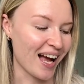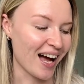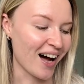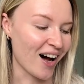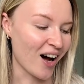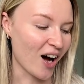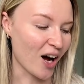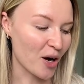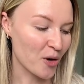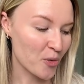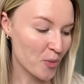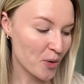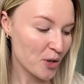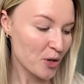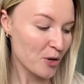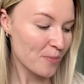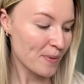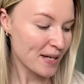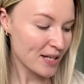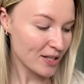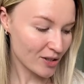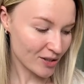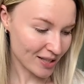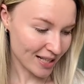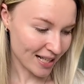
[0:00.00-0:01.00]
I will
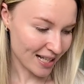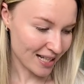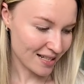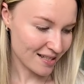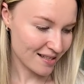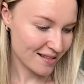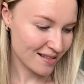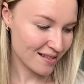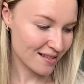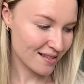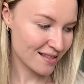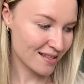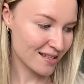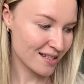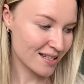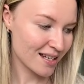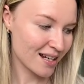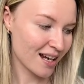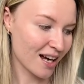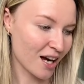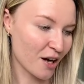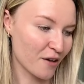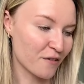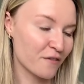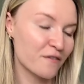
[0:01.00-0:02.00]
be honest,
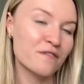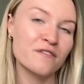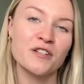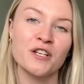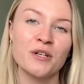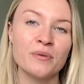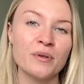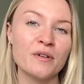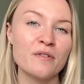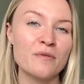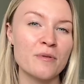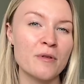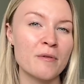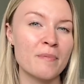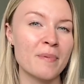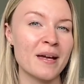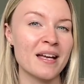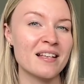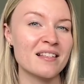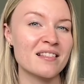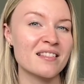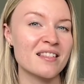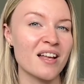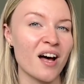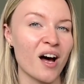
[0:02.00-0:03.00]
a few of the
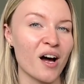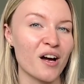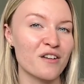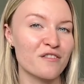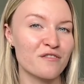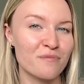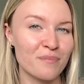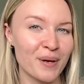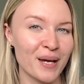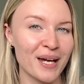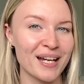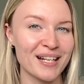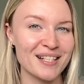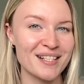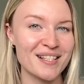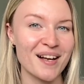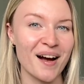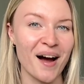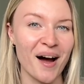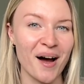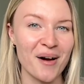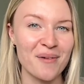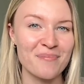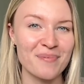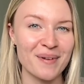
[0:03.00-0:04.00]
bits that I've picked
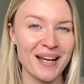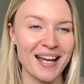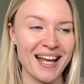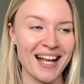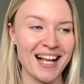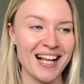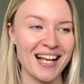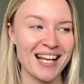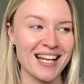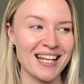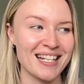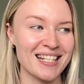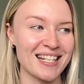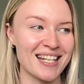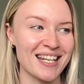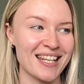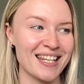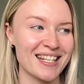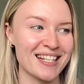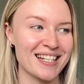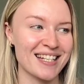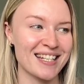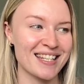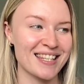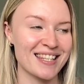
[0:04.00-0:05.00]
up in
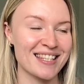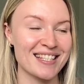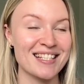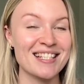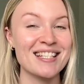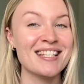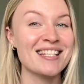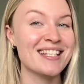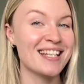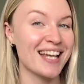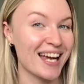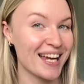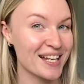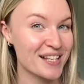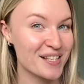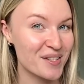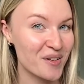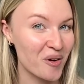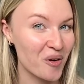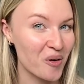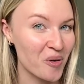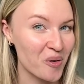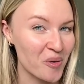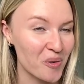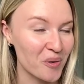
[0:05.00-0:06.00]
today's
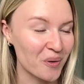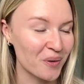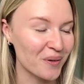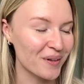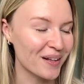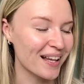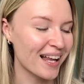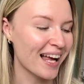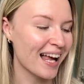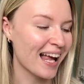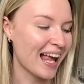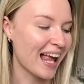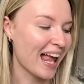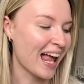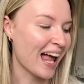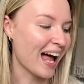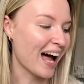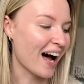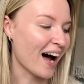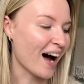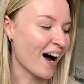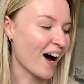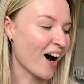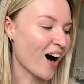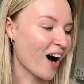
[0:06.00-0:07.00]
haul
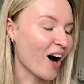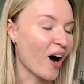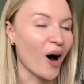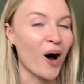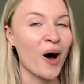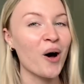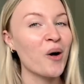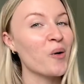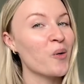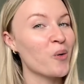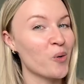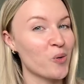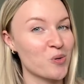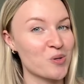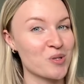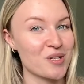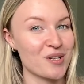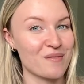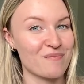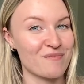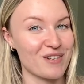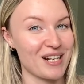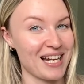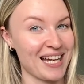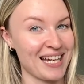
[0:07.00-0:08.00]
are
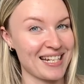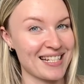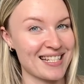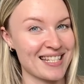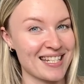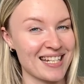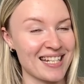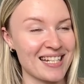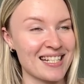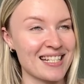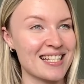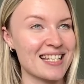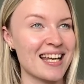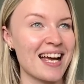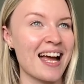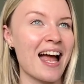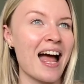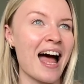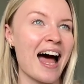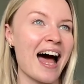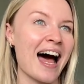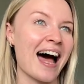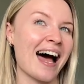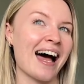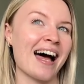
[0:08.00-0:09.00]
autumn related.
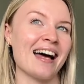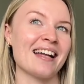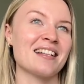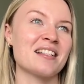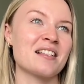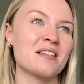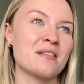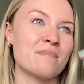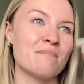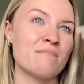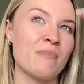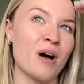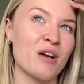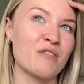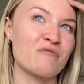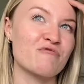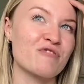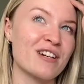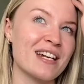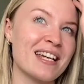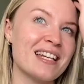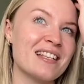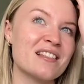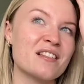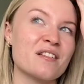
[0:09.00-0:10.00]
And my
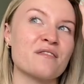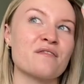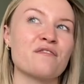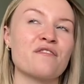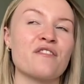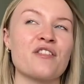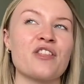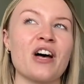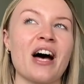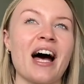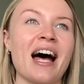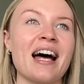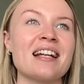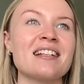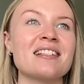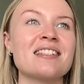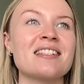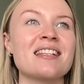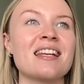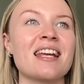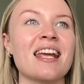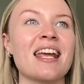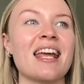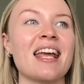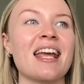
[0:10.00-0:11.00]
reason for that
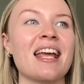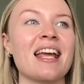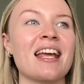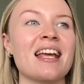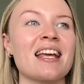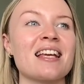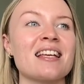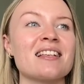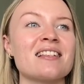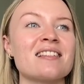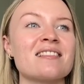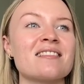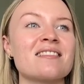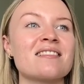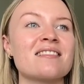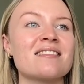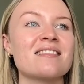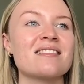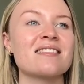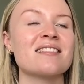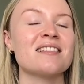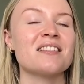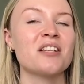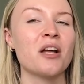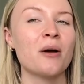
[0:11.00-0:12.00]

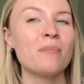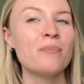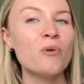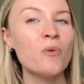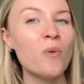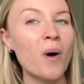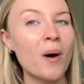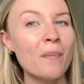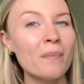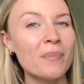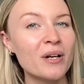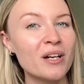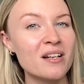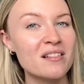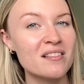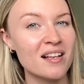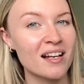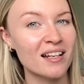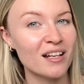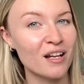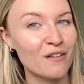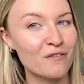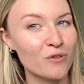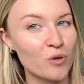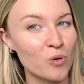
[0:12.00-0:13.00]
is, number one, because I
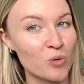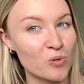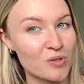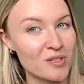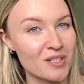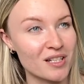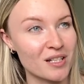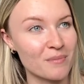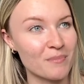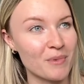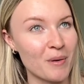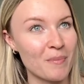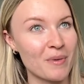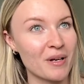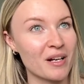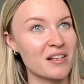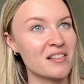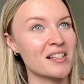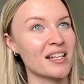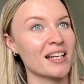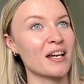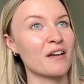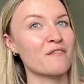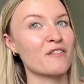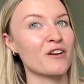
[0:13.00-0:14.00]
love autumn and because
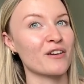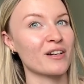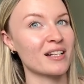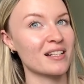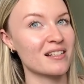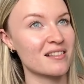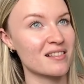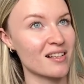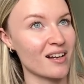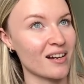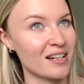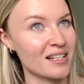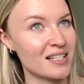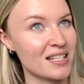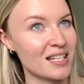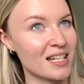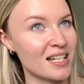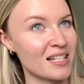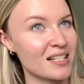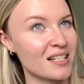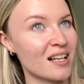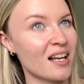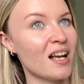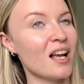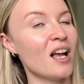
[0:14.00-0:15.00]
I get very
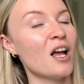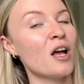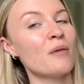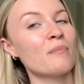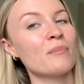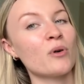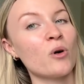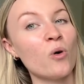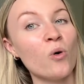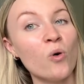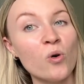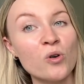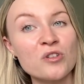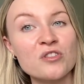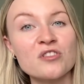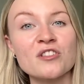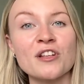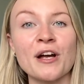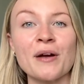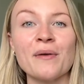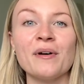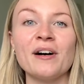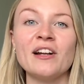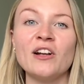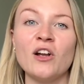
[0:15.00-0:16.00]
excited. But
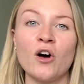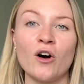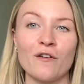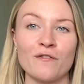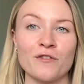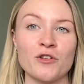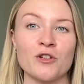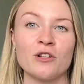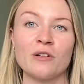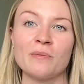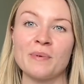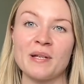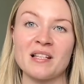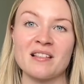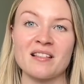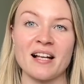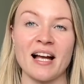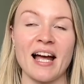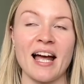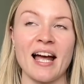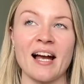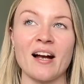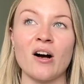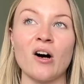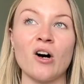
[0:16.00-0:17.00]
also, a lot of you will be
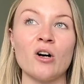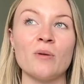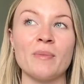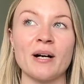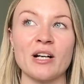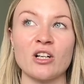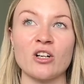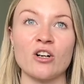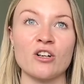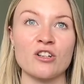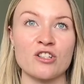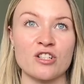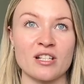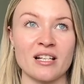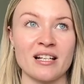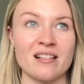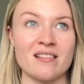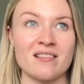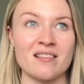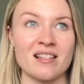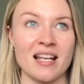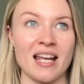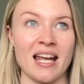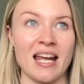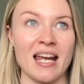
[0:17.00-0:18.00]
saying, oh my gosh,
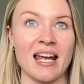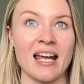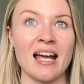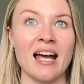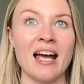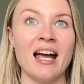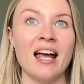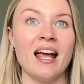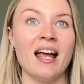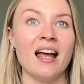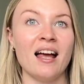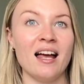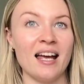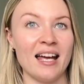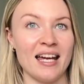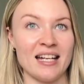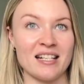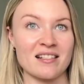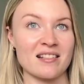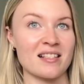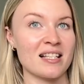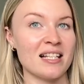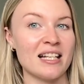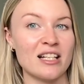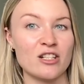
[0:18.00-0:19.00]
Lyndsey,
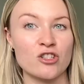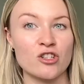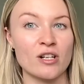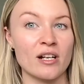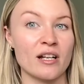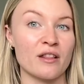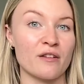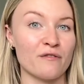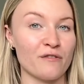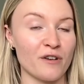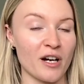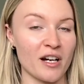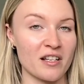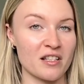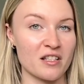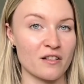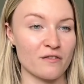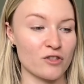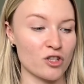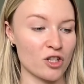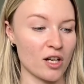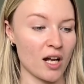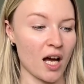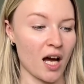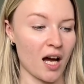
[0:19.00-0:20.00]
it's literally the 1st of
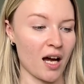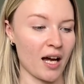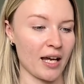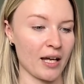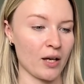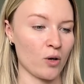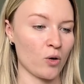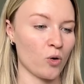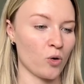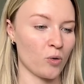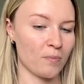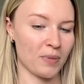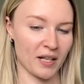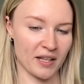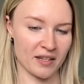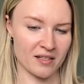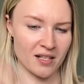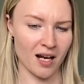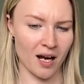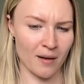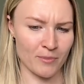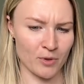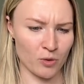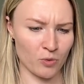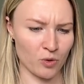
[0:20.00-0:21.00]
July, or by the
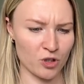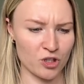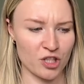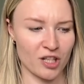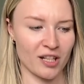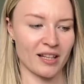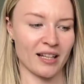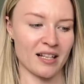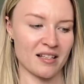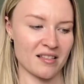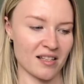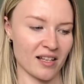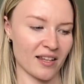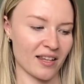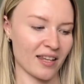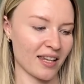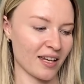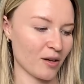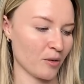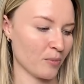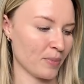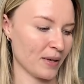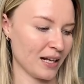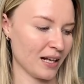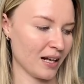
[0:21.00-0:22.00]
time you're watching this, I think
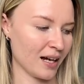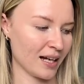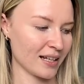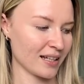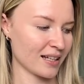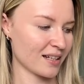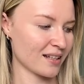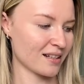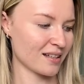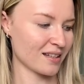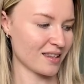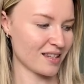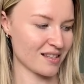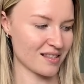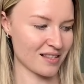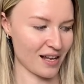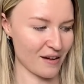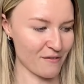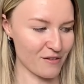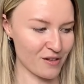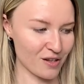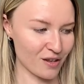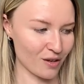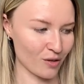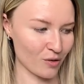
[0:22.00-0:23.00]
it'll be like the
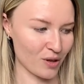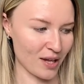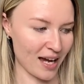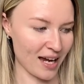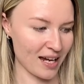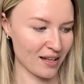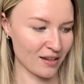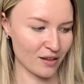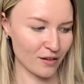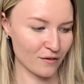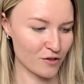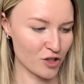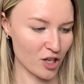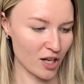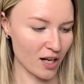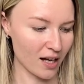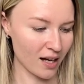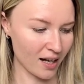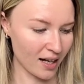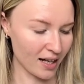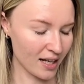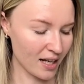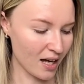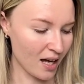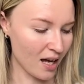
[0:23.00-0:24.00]
7th or the 8th of
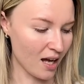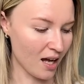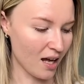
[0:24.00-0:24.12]
July.